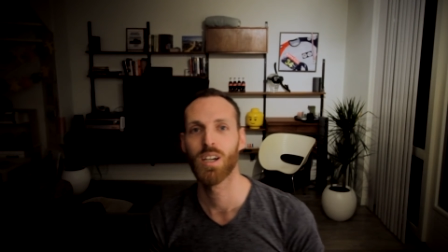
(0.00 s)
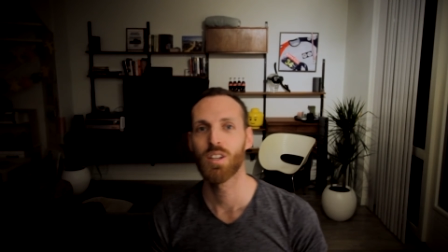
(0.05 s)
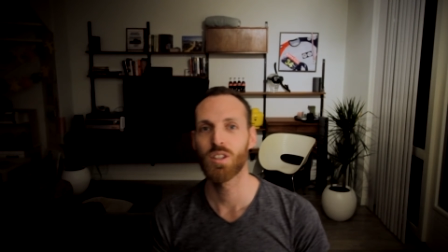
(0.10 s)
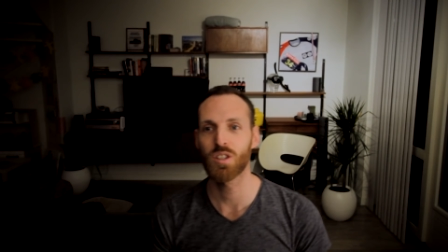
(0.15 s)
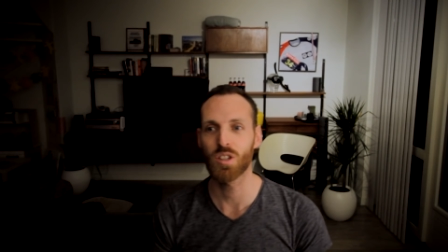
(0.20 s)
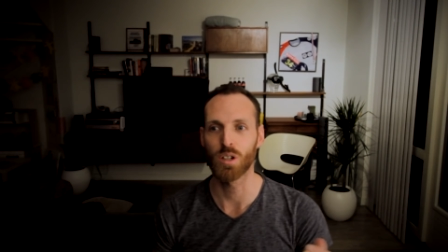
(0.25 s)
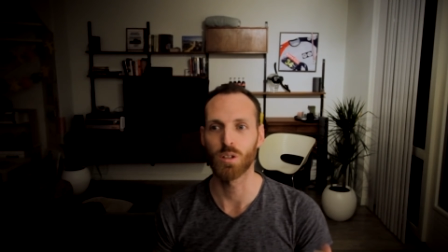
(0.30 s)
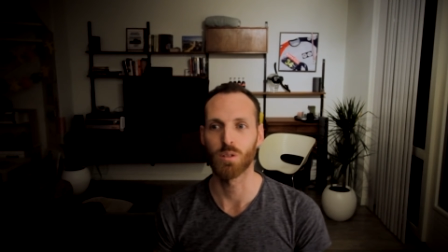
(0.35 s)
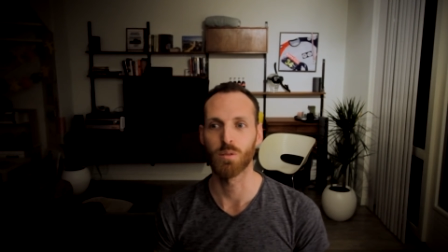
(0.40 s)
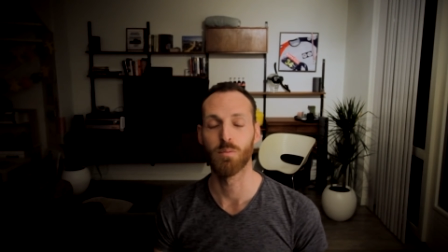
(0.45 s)

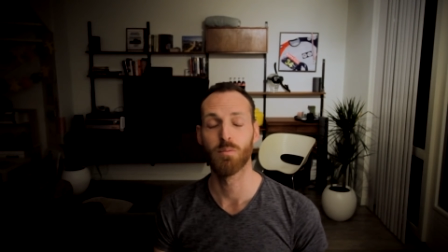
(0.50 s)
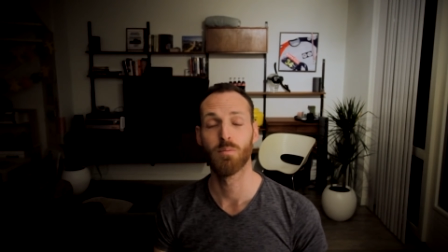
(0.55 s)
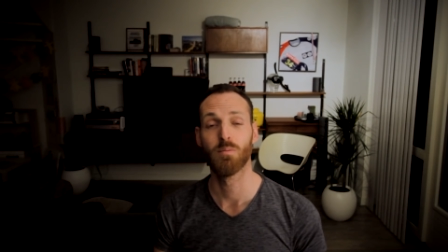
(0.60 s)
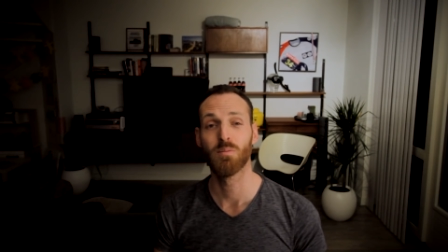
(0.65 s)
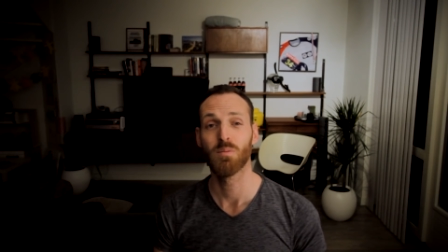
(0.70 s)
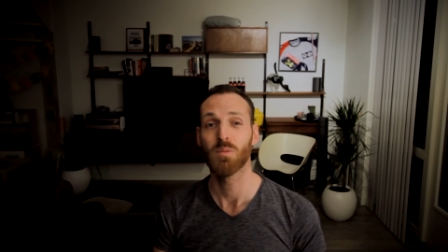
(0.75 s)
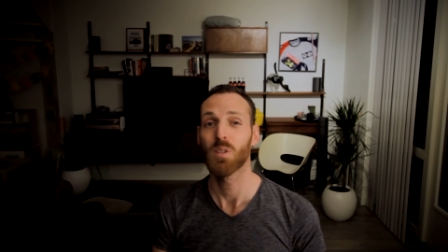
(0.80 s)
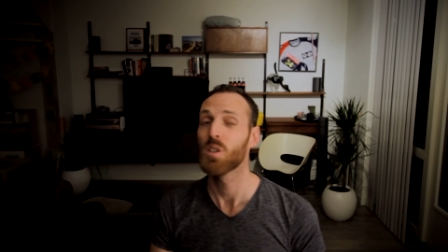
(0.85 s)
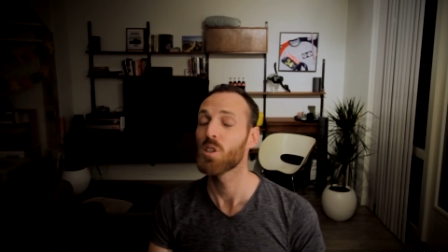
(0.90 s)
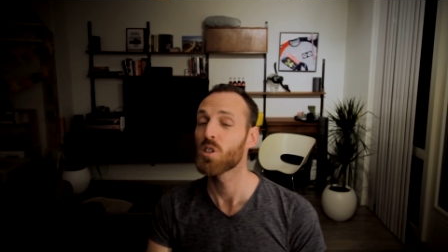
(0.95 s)
So,
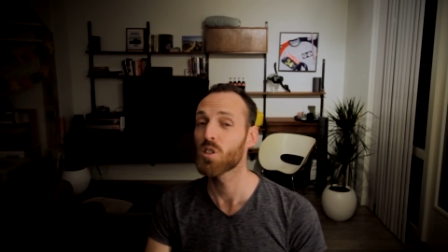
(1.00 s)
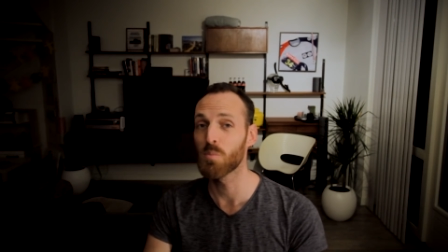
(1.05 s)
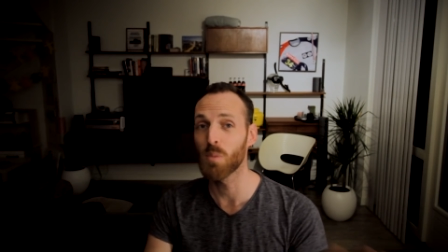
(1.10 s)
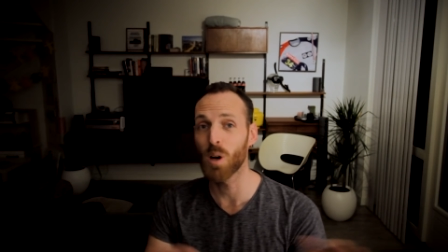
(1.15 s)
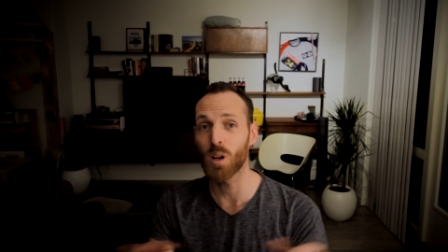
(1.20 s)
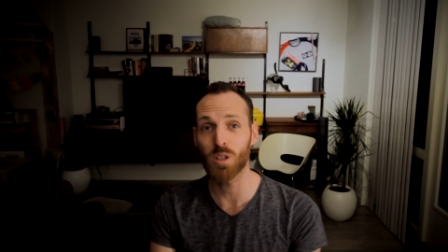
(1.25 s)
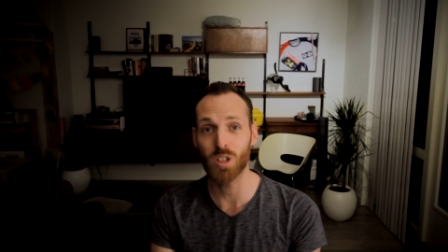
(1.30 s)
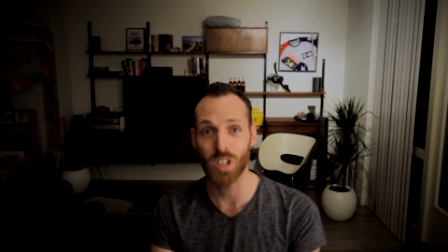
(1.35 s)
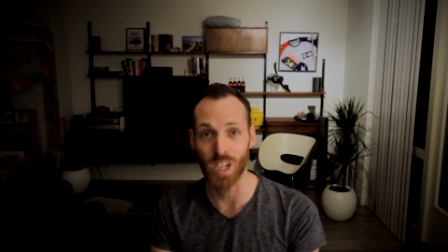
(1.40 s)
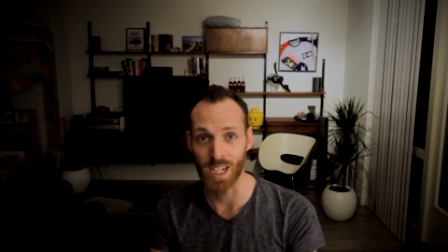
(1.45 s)

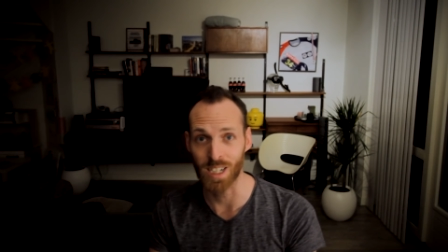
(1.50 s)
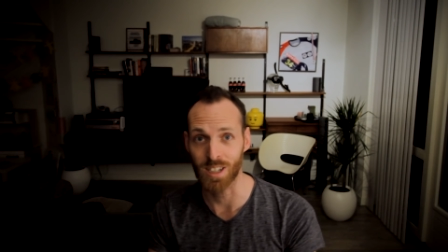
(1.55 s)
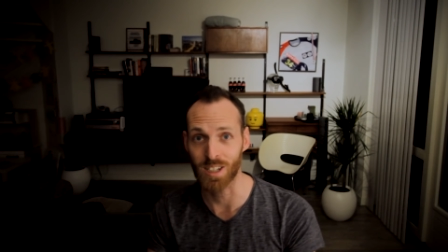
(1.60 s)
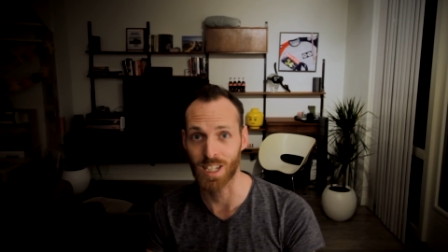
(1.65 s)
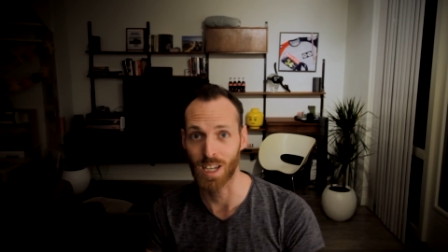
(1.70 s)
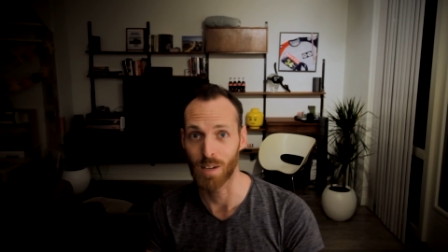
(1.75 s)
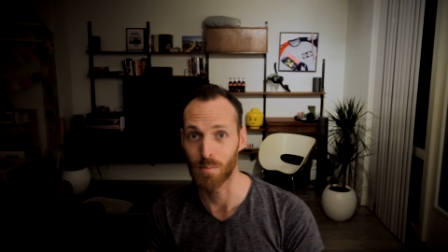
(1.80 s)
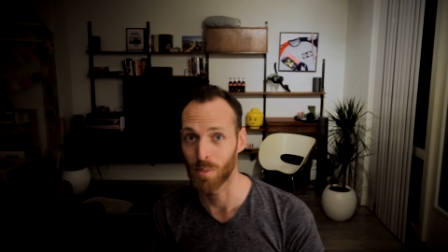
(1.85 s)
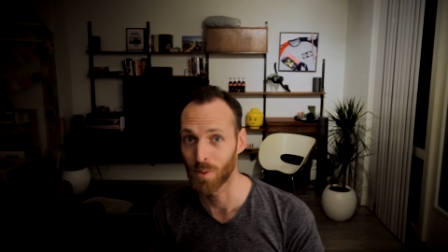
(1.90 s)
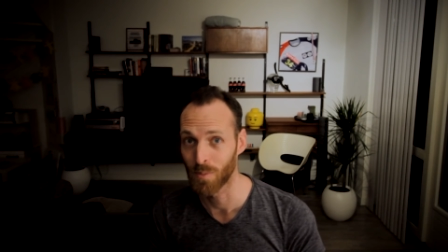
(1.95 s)
small
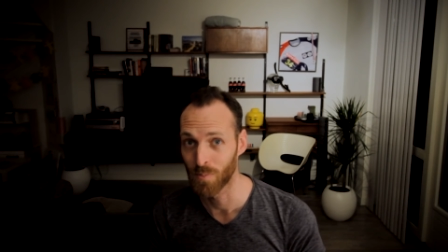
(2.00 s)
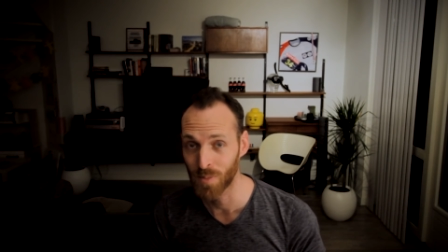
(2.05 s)
sidestep.